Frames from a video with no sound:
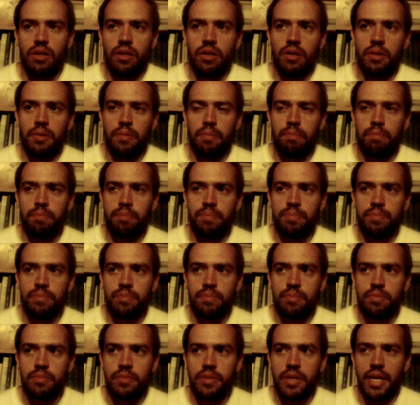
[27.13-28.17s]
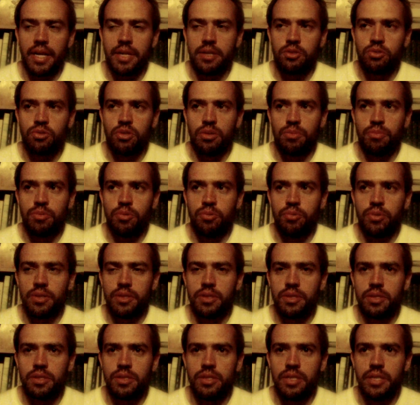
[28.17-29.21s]
um got in trouble
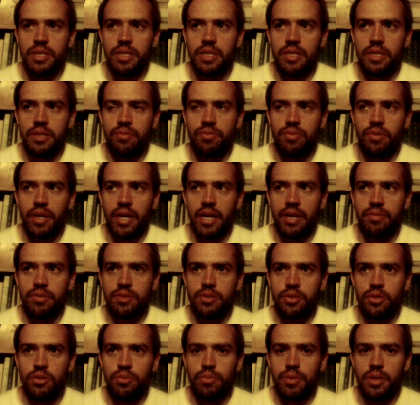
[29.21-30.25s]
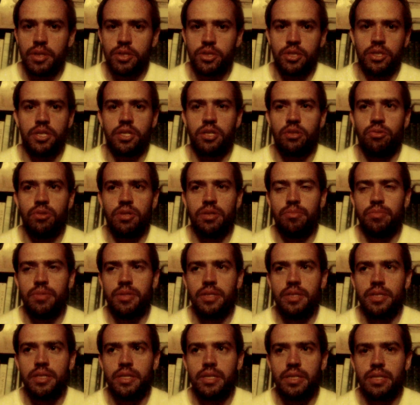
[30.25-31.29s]
with the city for having too much
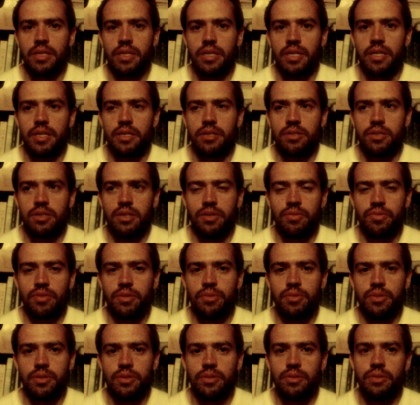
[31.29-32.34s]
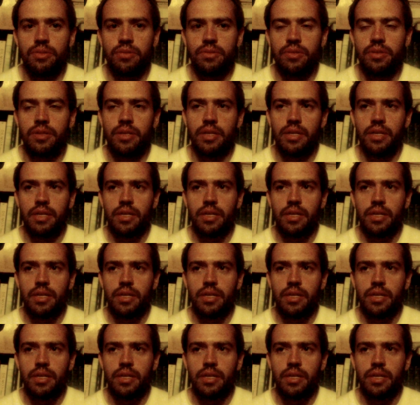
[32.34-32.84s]
equipment and like stuff going on